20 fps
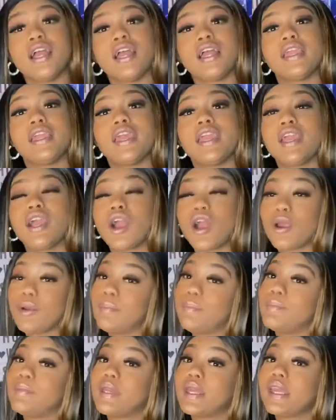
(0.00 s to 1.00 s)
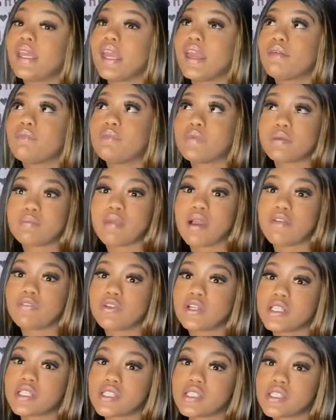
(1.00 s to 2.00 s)
They are they have been my
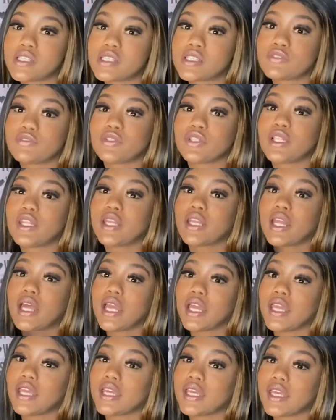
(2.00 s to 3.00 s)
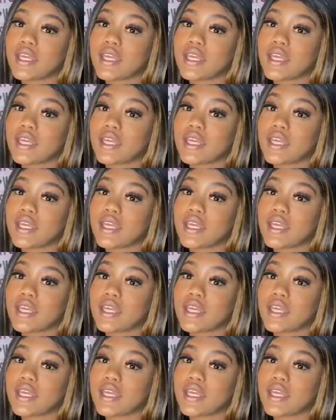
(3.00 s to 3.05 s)
friends for like